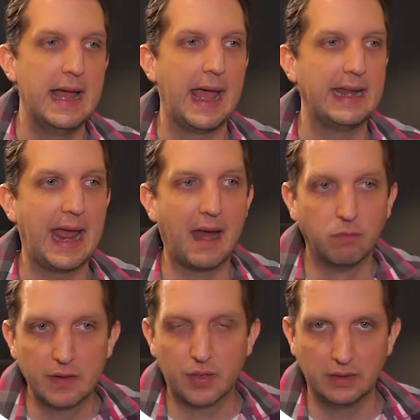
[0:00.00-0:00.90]
And
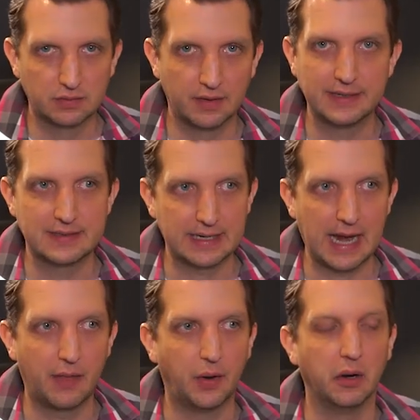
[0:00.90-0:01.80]
everything's linked
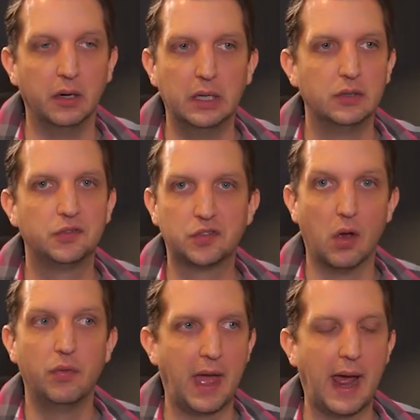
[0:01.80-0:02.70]
together
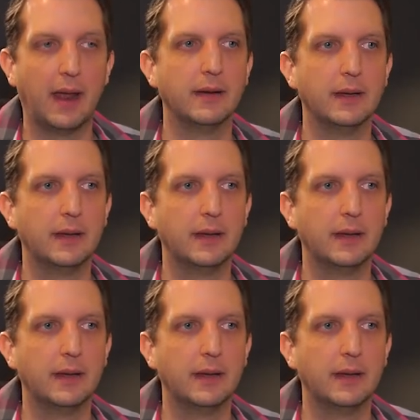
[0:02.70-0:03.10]
so that